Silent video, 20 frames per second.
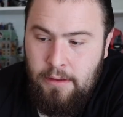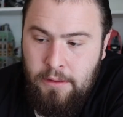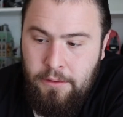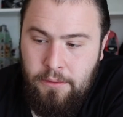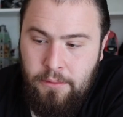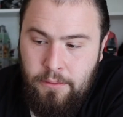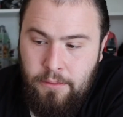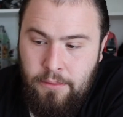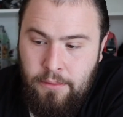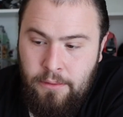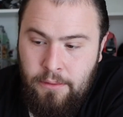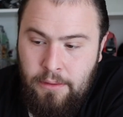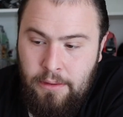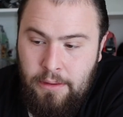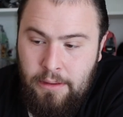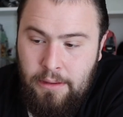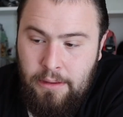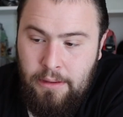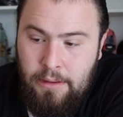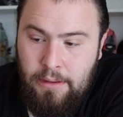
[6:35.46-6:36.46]
there
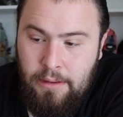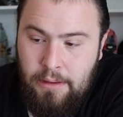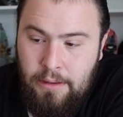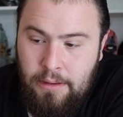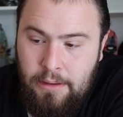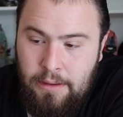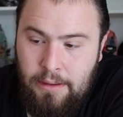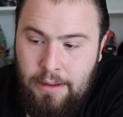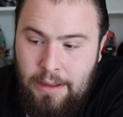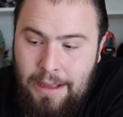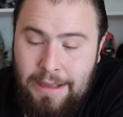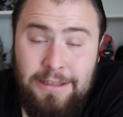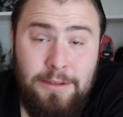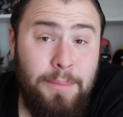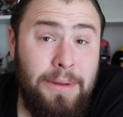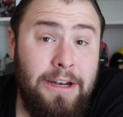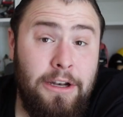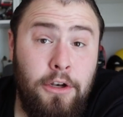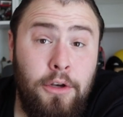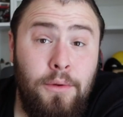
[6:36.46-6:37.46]
has
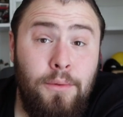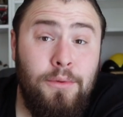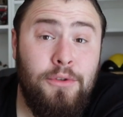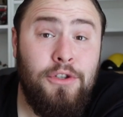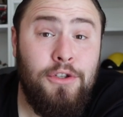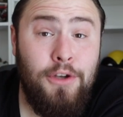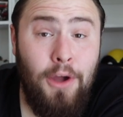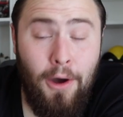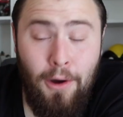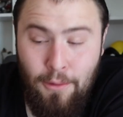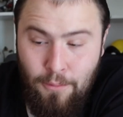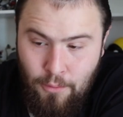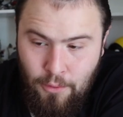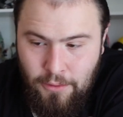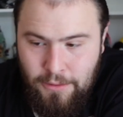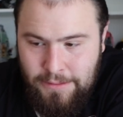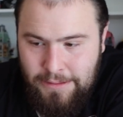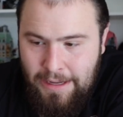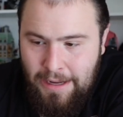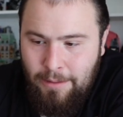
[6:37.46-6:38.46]
been a new Star
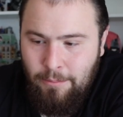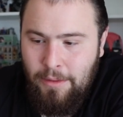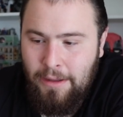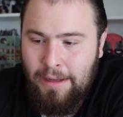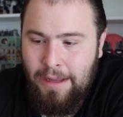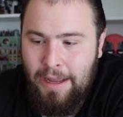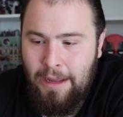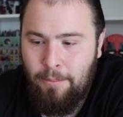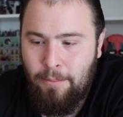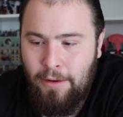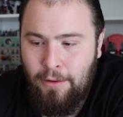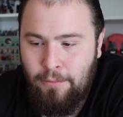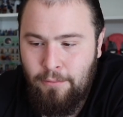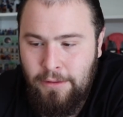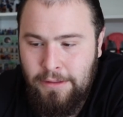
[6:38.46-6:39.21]
Wars game that came out